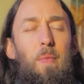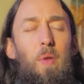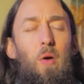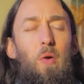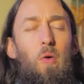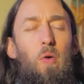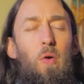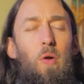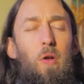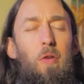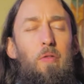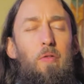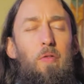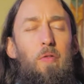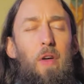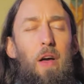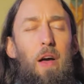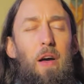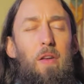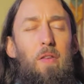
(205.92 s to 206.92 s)
all
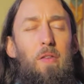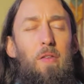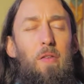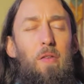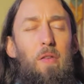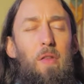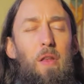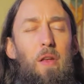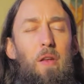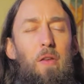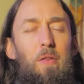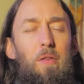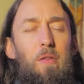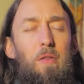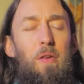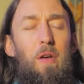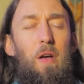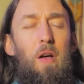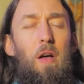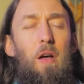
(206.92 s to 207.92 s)
affects
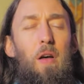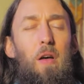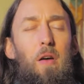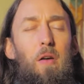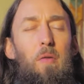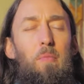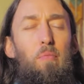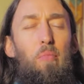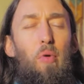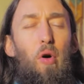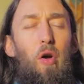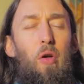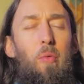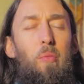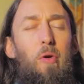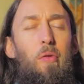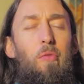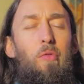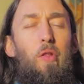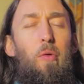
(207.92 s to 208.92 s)
this bottom
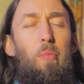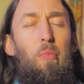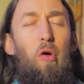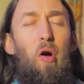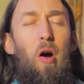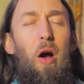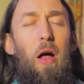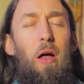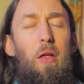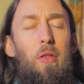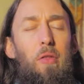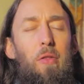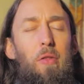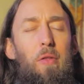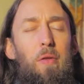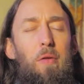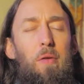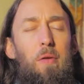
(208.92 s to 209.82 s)
of the breath.